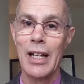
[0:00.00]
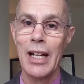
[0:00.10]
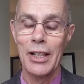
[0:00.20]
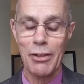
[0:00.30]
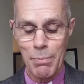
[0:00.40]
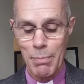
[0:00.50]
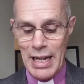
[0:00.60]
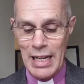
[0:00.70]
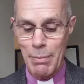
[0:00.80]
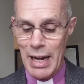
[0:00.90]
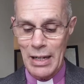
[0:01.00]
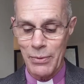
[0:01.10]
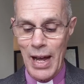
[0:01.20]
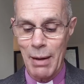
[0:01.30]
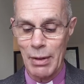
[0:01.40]
and there are many, many
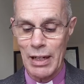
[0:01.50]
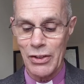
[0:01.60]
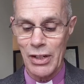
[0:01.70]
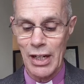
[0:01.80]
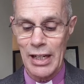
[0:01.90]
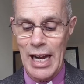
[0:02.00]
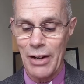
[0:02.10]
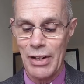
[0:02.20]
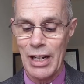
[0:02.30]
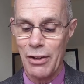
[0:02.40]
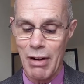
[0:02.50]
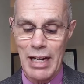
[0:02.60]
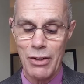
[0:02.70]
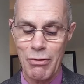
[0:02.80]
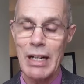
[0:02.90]
families carrying
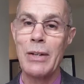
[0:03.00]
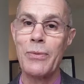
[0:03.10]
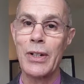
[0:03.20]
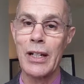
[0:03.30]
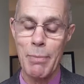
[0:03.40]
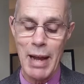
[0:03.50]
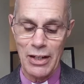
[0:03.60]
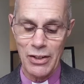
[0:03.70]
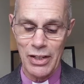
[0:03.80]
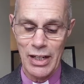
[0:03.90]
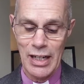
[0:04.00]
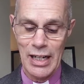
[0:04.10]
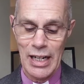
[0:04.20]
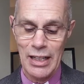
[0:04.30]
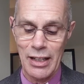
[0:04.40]
great grief and lament
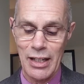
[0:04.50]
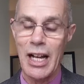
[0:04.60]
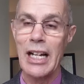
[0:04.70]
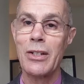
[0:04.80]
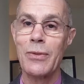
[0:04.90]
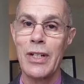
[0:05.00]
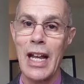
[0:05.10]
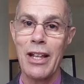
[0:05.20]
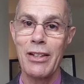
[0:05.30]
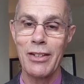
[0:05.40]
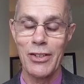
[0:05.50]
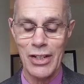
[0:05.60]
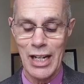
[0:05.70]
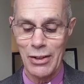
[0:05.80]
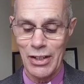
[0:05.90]
in the light of death and
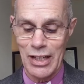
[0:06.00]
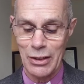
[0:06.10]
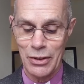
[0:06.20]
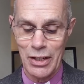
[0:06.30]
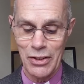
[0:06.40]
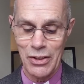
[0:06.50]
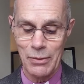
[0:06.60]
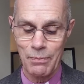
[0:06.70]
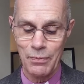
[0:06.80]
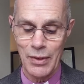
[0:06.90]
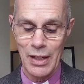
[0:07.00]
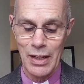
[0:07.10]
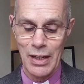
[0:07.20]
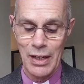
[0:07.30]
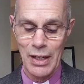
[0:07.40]
serious illness.
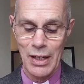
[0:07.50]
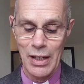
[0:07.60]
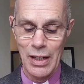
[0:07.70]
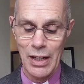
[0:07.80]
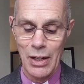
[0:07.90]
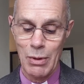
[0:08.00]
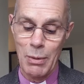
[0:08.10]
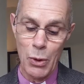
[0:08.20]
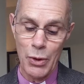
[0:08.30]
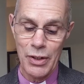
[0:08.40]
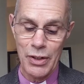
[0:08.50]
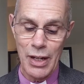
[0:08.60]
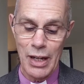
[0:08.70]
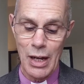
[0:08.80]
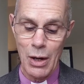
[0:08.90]
We're
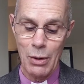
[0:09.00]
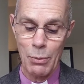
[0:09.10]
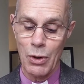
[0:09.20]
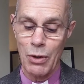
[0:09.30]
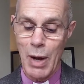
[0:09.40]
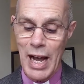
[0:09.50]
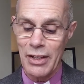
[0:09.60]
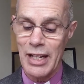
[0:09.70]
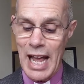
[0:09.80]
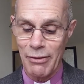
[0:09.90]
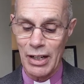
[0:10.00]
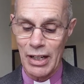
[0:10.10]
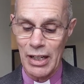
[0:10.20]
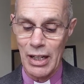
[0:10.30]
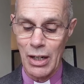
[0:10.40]
more aware than ever
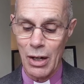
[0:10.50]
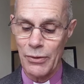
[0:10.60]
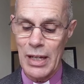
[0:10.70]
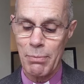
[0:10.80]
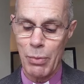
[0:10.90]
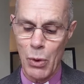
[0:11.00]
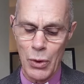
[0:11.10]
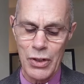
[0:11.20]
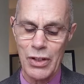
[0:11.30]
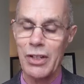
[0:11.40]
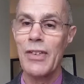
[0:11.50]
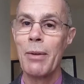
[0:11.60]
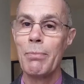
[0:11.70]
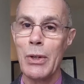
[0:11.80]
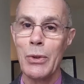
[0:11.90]
of the importance of
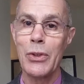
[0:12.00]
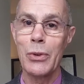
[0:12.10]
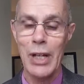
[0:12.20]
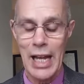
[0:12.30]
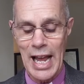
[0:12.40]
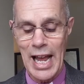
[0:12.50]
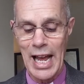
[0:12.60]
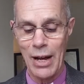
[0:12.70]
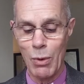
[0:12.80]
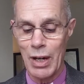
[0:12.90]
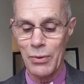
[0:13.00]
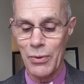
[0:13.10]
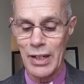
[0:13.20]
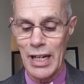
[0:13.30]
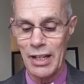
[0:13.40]
our mutual care one
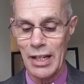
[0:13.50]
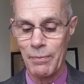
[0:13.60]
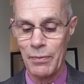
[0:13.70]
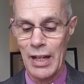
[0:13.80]
for another,